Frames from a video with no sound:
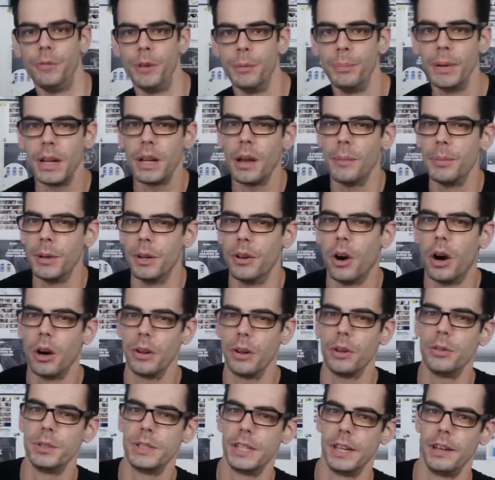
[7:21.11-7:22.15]
if you pick up an
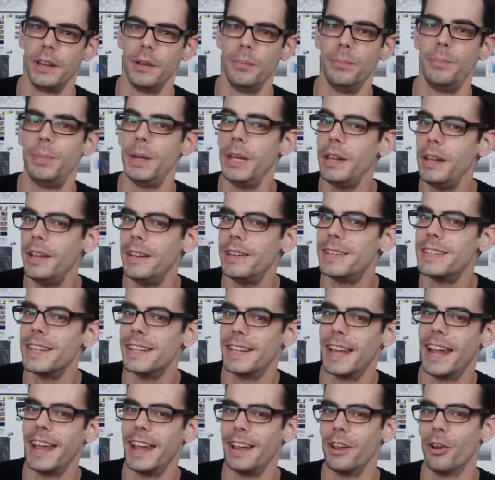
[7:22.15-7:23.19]
AutoCine B
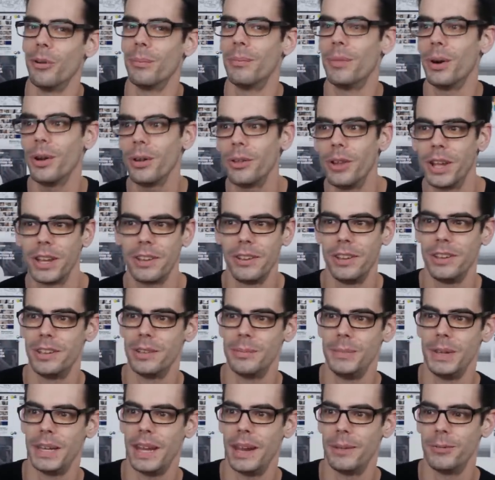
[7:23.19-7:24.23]
today, you're more likely to
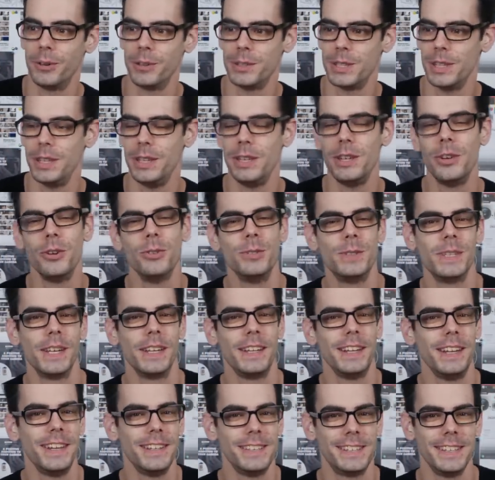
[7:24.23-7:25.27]
be able to use it
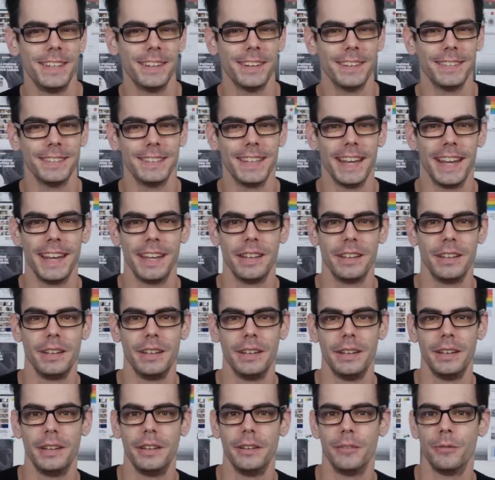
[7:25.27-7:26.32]
easier than
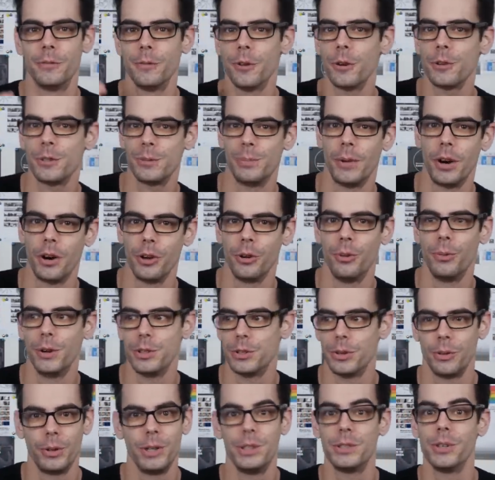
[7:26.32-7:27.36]
the first model, which
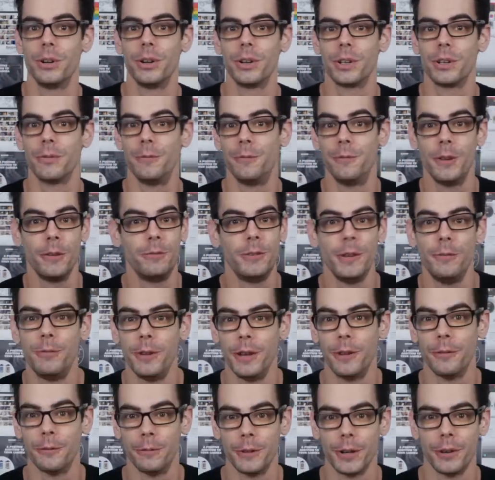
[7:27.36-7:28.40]
only took 50
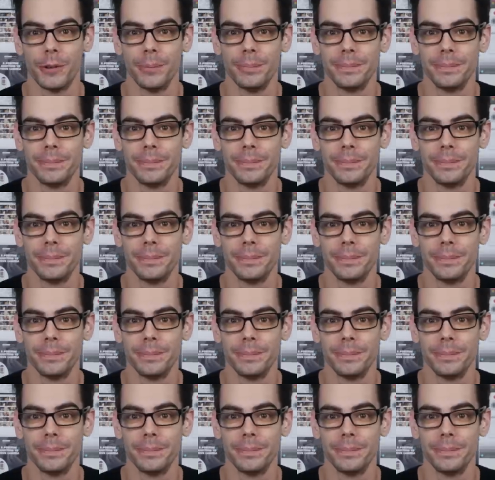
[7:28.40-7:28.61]
feet of film.